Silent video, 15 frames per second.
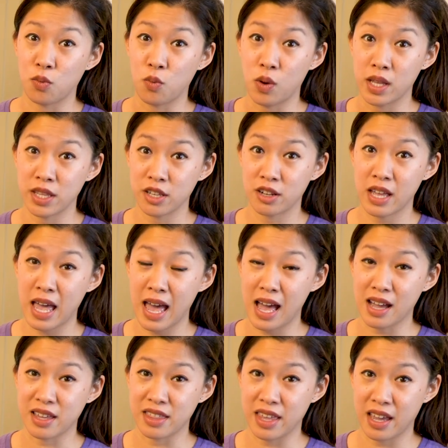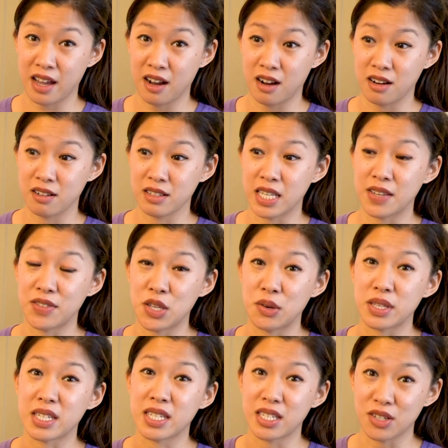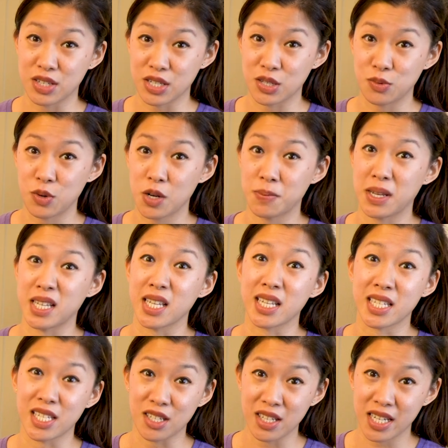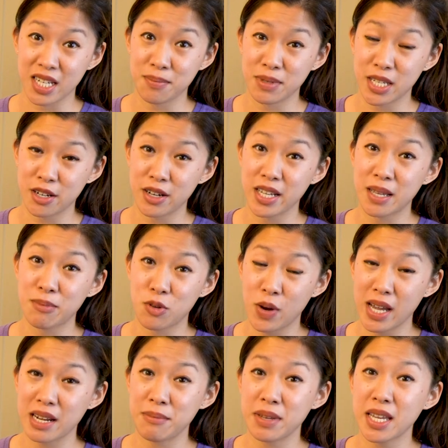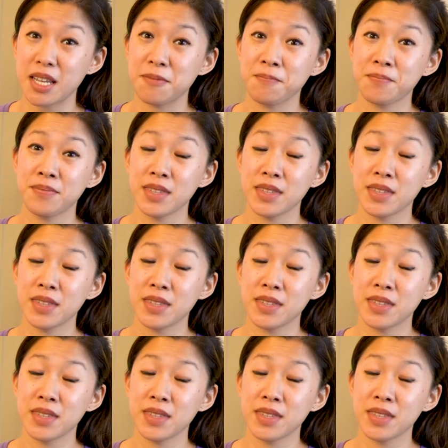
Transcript: One little hack there, even though it still doesn't work because I still end up tearing up quite a bit,